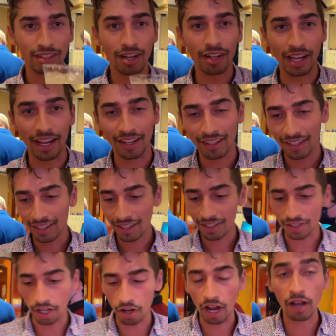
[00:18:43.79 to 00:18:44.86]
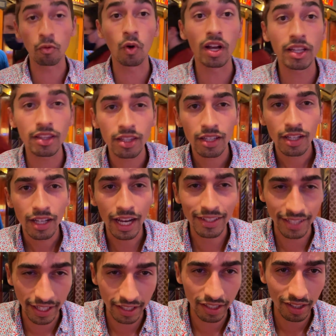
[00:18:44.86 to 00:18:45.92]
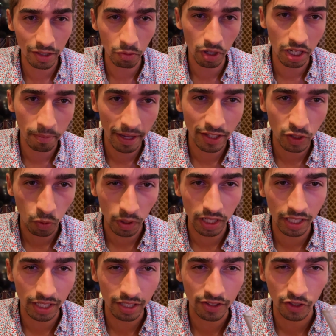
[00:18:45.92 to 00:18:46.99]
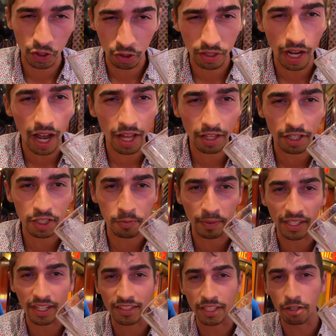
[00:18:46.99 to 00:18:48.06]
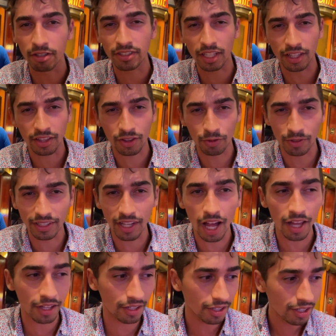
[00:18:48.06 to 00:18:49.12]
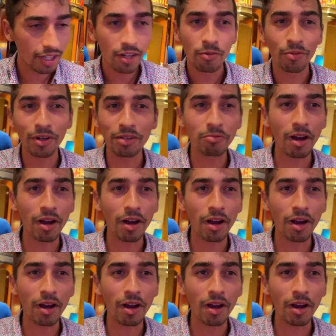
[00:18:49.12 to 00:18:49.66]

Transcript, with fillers: Okay, so I won. I technically won about $22 because there was a $3. What?